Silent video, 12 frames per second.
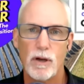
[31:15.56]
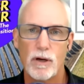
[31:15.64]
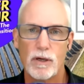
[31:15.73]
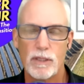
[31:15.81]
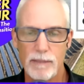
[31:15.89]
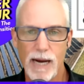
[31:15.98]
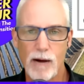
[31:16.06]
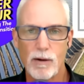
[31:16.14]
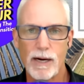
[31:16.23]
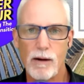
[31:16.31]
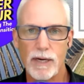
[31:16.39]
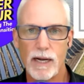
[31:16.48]

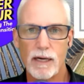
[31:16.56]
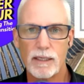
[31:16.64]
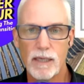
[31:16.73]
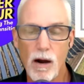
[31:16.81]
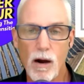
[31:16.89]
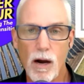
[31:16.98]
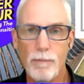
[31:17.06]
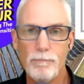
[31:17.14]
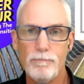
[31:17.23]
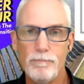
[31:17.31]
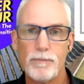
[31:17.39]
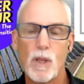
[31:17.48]

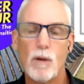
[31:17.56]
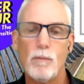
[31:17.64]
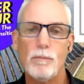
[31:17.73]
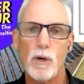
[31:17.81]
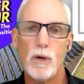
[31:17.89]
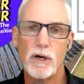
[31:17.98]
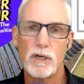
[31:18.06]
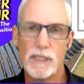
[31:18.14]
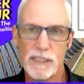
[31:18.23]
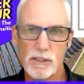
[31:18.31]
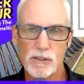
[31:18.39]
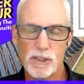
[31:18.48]
cleanpowerhour.com, both our
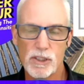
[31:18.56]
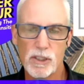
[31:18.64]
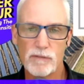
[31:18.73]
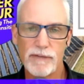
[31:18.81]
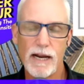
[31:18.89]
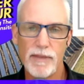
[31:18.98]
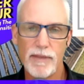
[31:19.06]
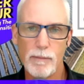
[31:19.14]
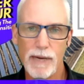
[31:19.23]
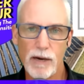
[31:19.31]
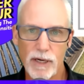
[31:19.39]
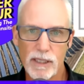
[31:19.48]
listener survey on the
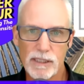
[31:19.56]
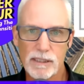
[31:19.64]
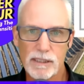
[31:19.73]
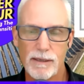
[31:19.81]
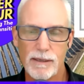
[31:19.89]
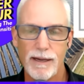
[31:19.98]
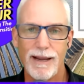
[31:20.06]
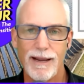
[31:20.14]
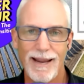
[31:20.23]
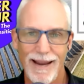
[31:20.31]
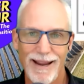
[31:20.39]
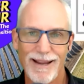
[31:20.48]
About Us
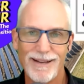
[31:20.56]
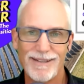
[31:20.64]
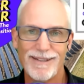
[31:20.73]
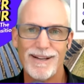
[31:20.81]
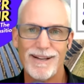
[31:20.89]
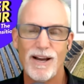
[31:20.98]
and